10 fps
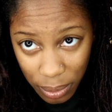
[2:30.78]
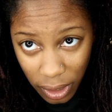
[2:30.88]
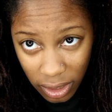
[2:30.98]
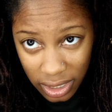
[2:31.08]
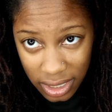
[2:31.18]

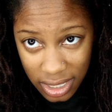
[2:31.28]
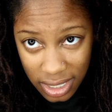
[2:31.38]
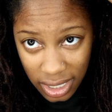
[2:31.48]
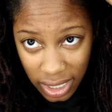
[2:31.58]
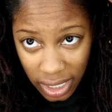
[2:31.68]
y'all can
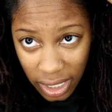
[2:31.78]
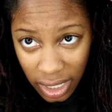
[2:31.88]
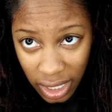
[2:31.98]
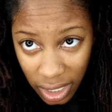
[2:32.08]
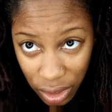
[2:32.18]
see.
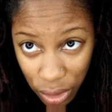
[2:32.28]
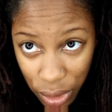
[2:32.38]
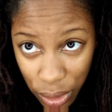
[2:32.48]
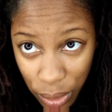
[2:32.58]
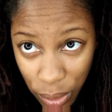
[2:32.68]

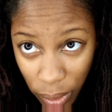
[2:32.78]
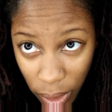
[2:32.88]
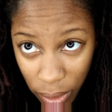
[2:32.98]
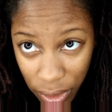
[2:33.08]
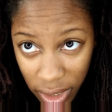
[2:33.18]
New
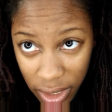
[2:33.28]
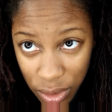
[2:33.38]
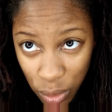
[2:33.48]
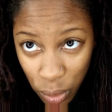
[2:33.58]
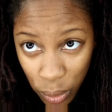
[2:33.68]
growth
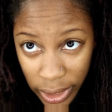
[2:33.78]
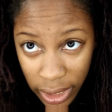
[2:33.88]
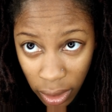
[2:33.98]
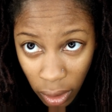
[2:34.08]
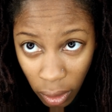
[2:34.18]
is
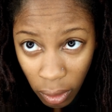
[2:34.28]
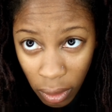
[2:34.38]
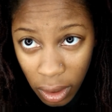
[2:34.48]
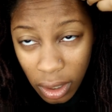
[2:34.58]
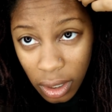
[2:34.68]

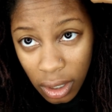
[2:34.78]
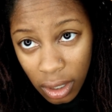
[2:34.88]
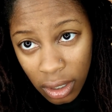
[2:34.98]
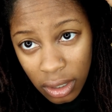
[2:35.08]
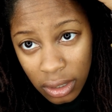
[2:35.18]
real.
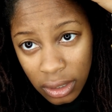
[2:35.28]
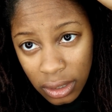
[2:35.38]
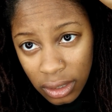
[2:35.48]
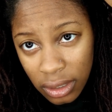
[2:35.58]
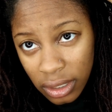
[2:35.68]

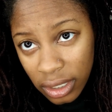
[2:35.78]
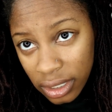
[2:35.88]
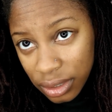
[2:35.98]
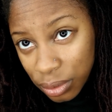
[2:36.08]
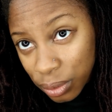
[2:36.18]
It
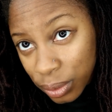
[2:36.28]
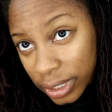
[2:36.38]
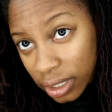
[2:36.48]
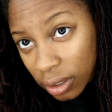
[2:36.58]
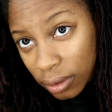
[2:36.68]
is
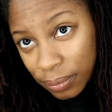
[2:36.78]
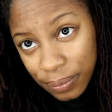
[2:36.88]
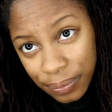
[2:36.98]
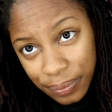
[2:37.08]
real.